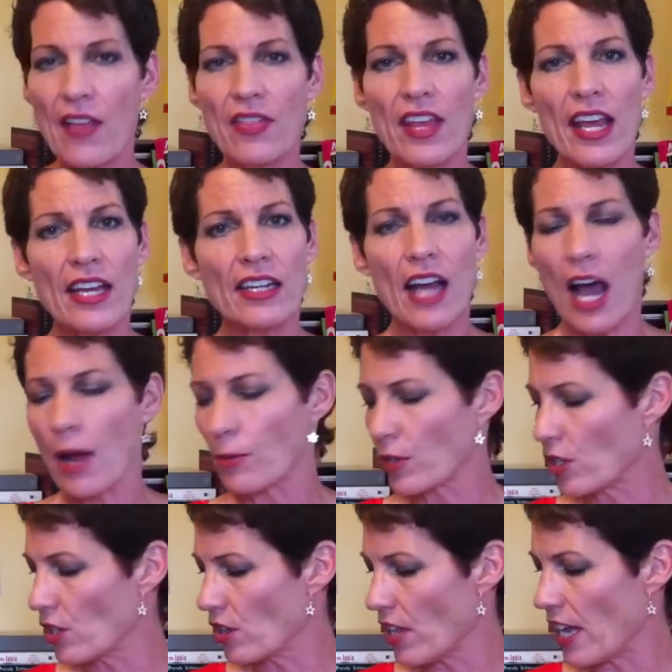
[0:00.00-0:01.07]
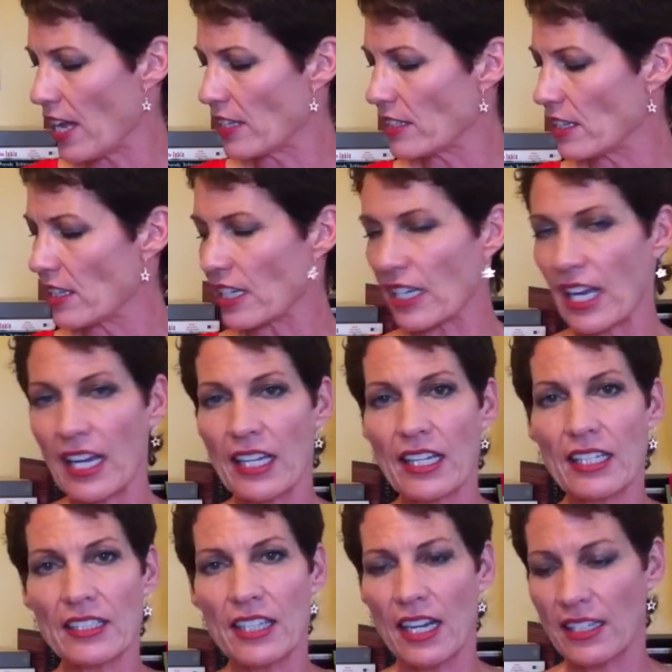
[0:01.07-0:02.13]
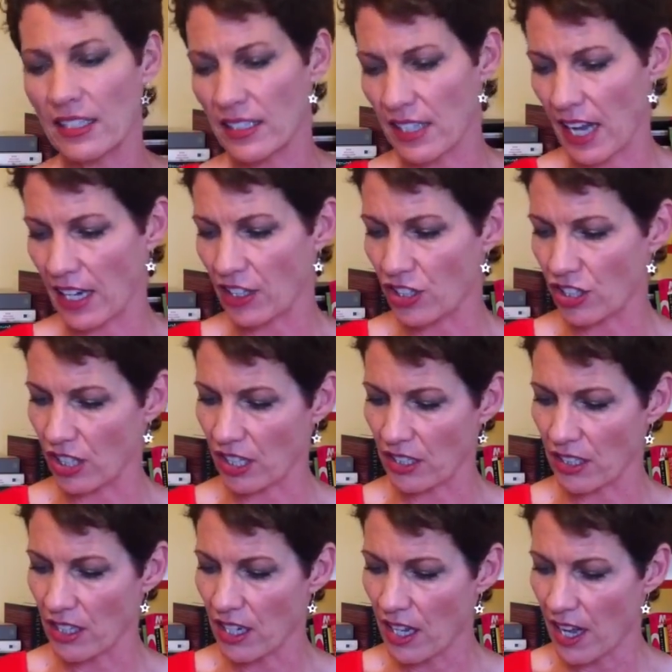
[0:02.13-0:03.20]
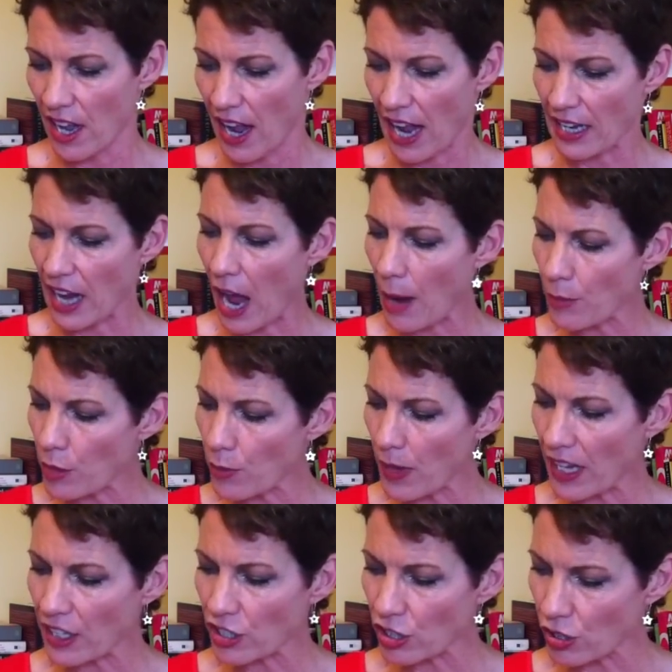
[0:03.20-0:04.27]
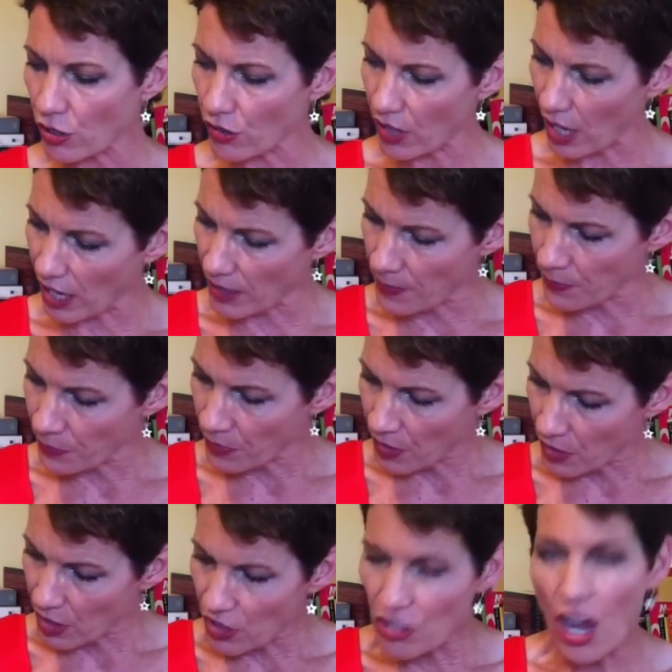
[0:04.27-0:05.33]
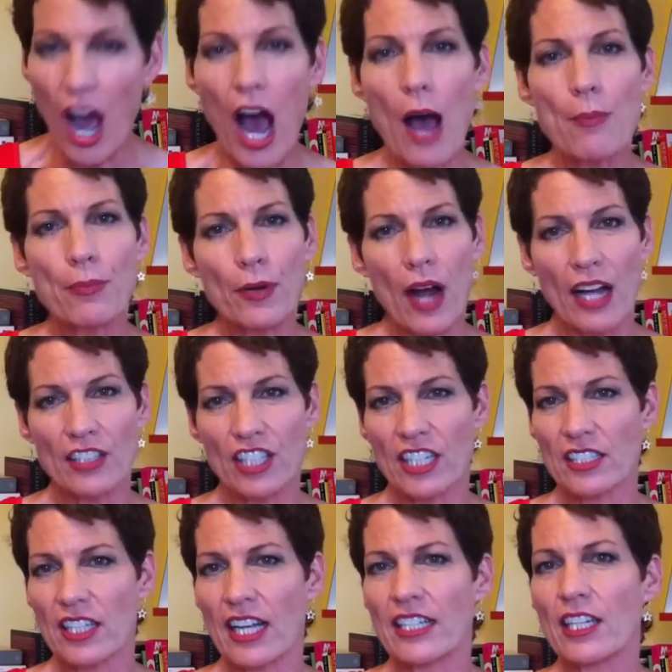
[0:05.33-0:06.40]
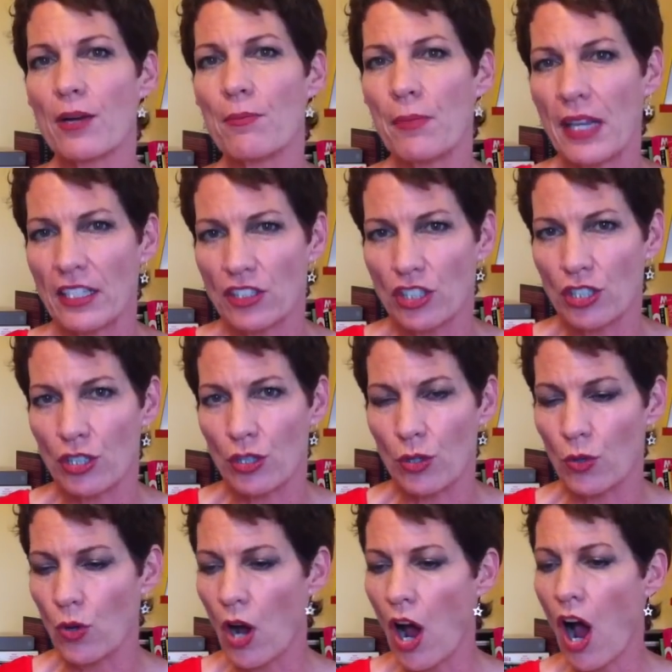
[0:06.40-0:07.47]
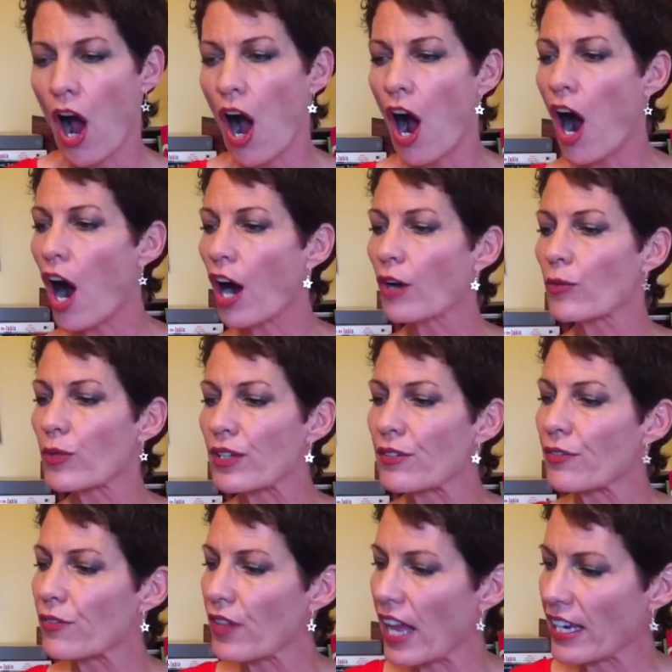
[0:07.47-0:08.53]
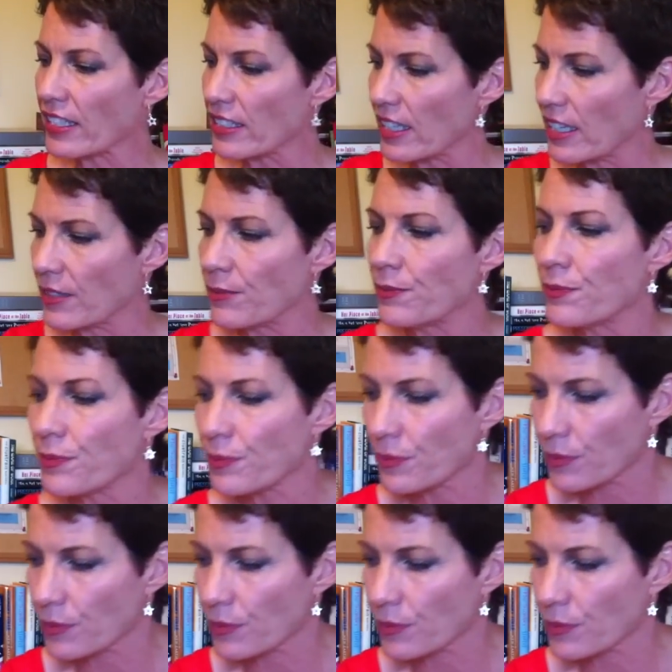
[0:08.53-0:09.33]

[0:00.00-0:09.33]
And then I'm going to land in the Getting It Done section, and I'm going to make sure that the top projects I commit to are reflected